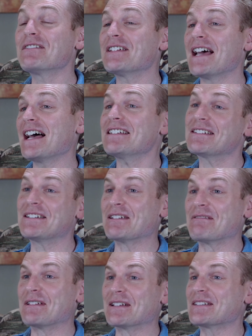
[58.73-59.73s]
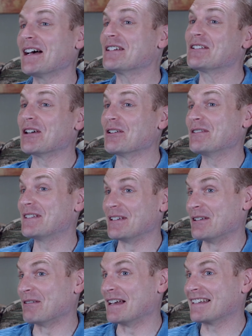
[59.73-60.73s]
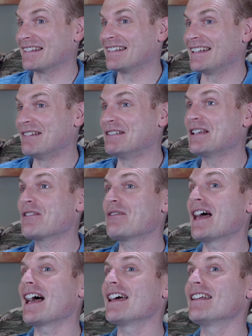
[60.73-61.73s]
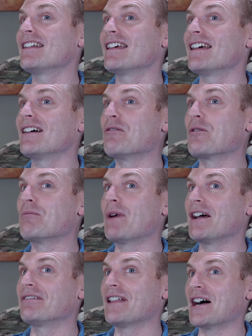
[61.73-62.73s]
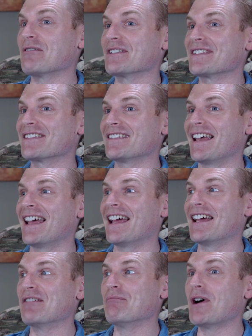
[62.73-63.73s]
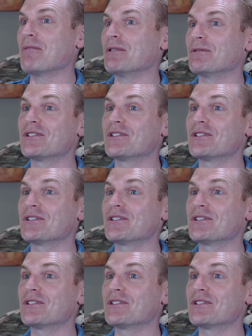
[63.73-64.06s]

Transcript: wasn't asked to do this, I chose to do it. It was either that or buy flowers, and mopping